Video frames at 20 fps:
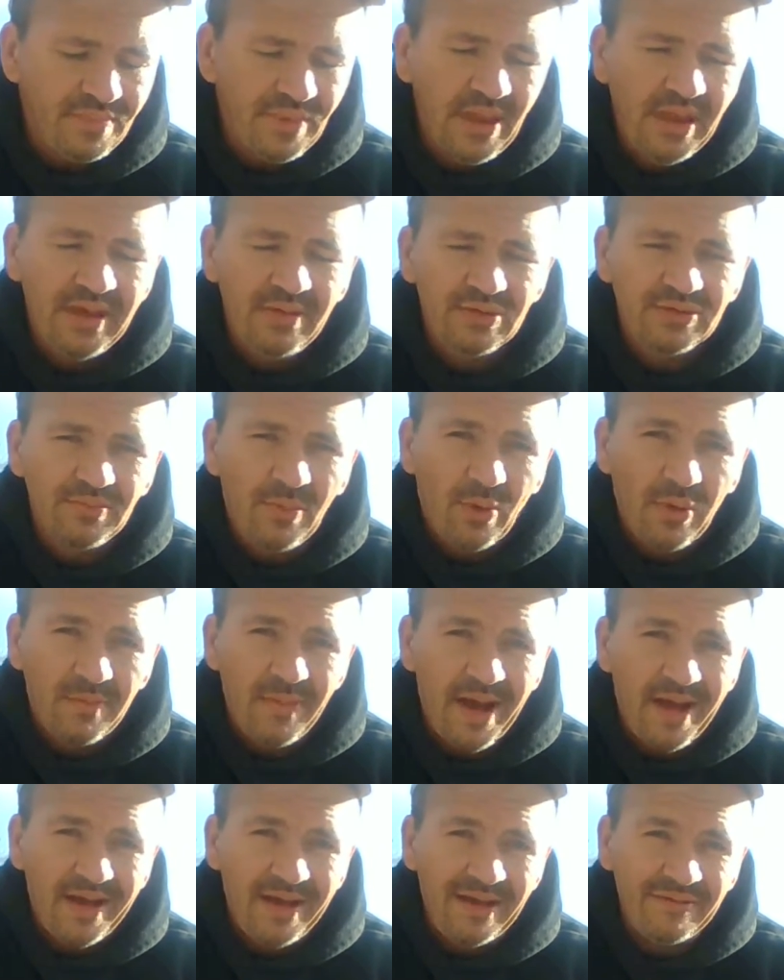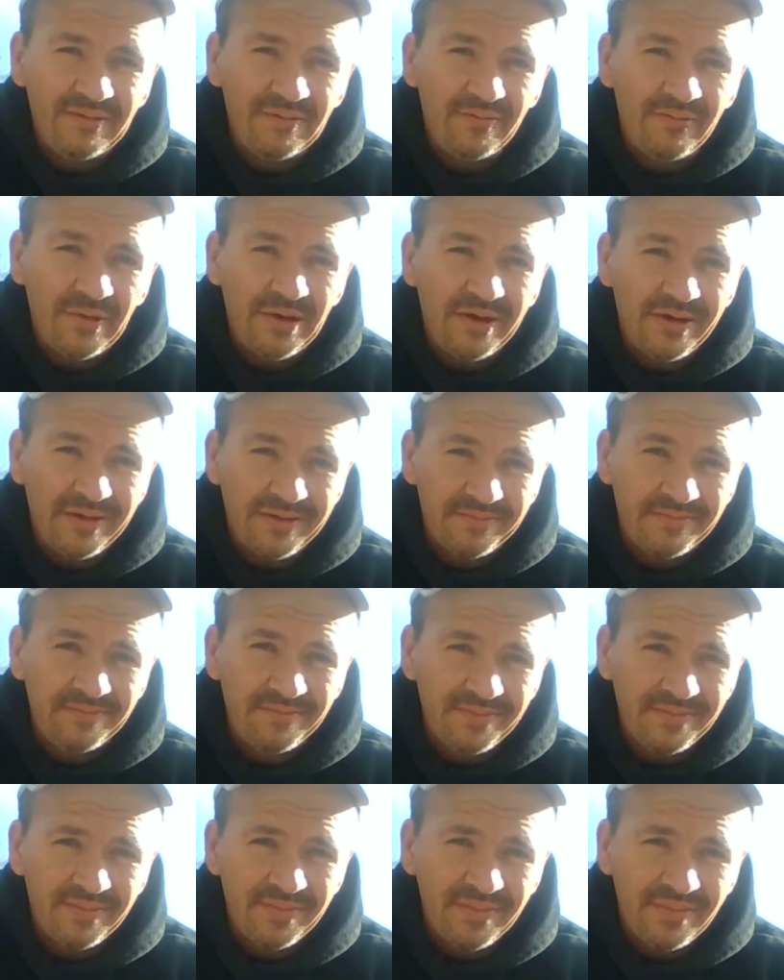he was more about having fun
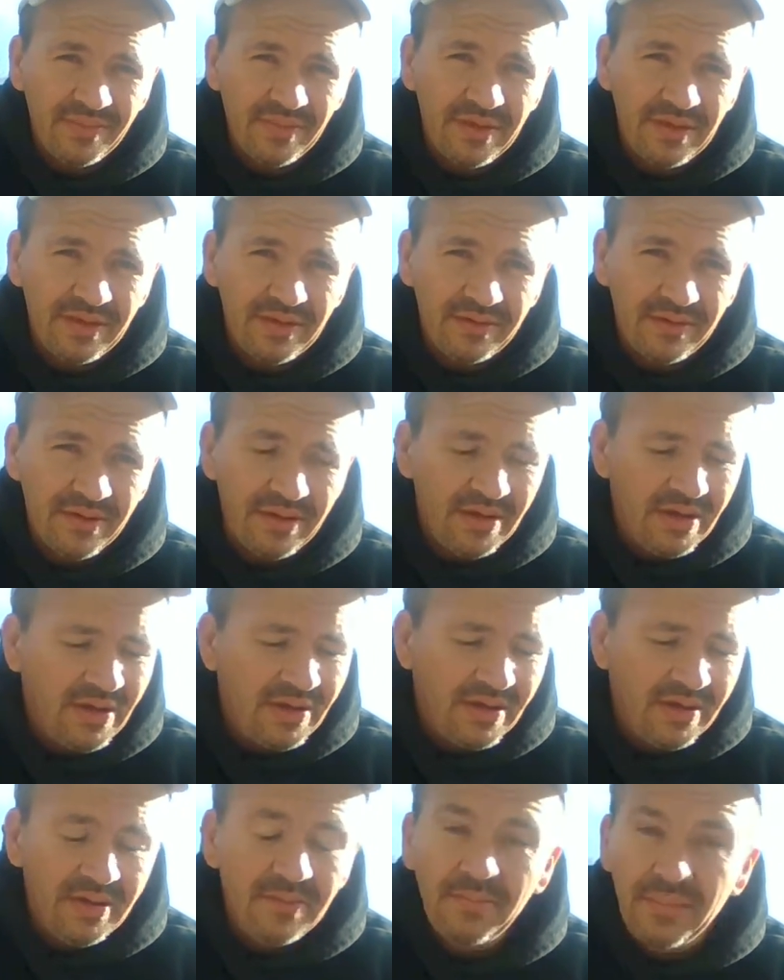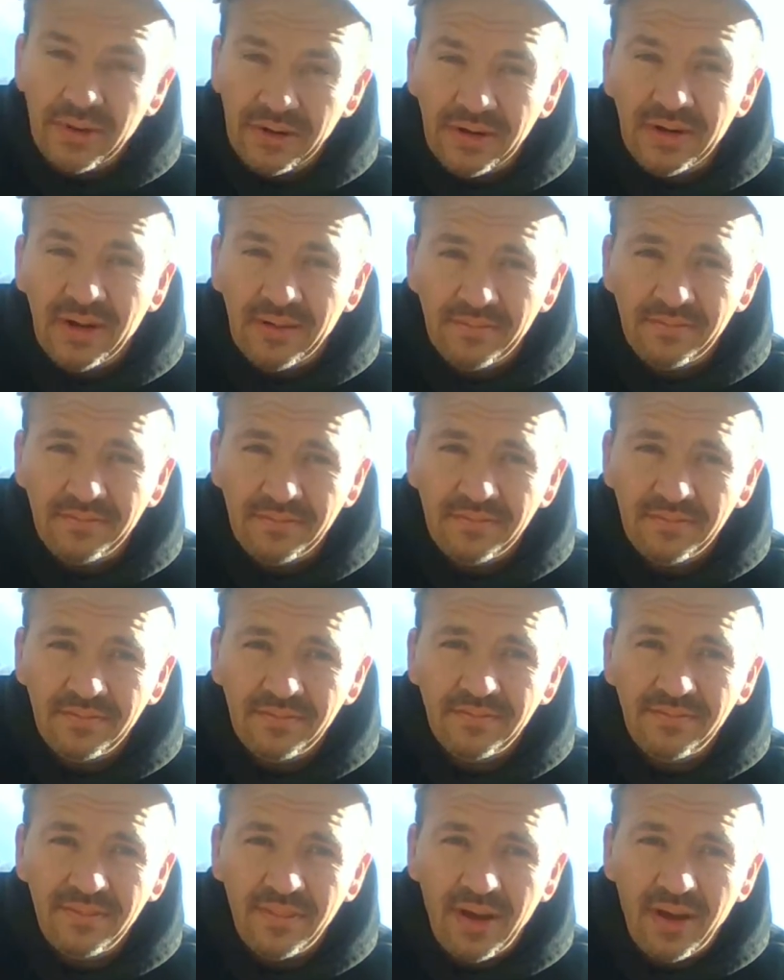than putting up
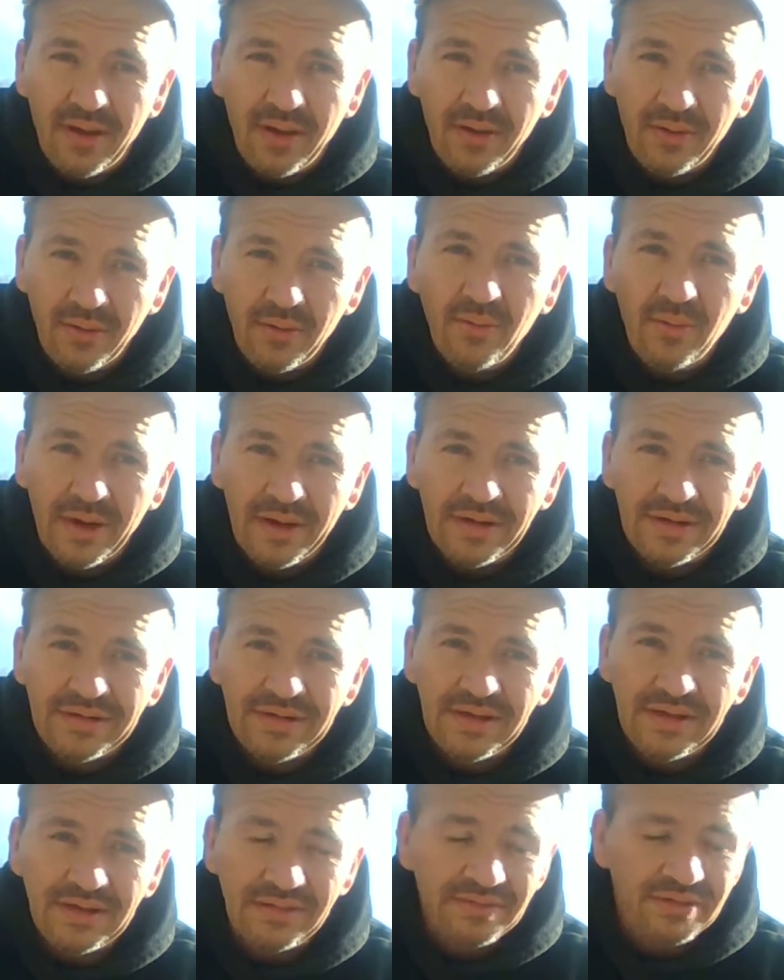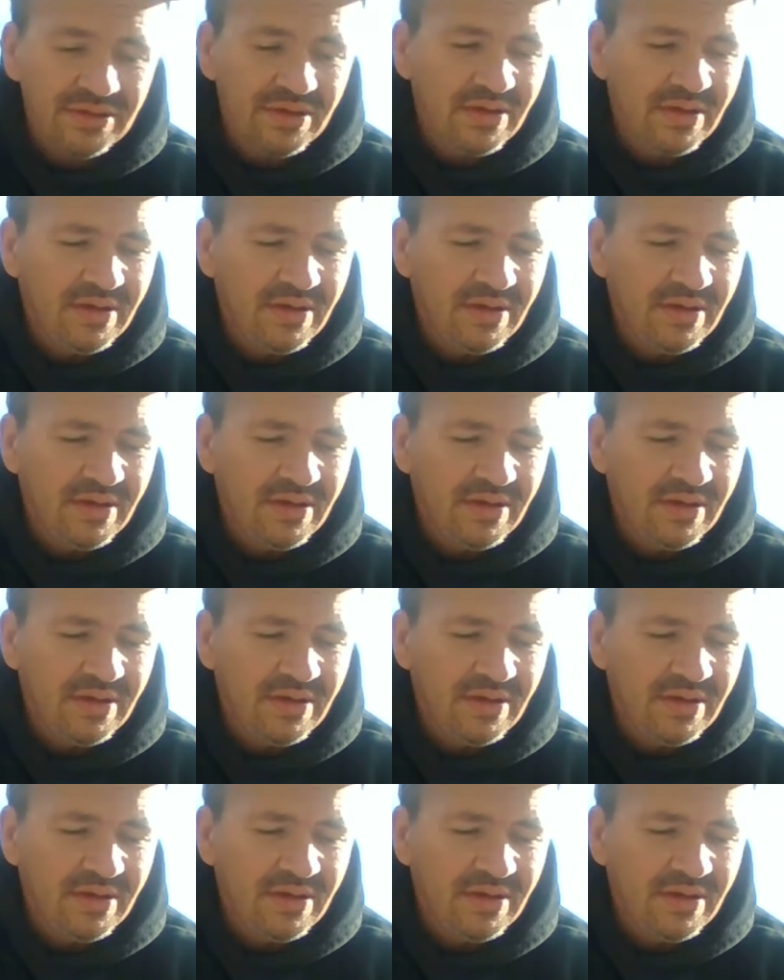uh, winning teams.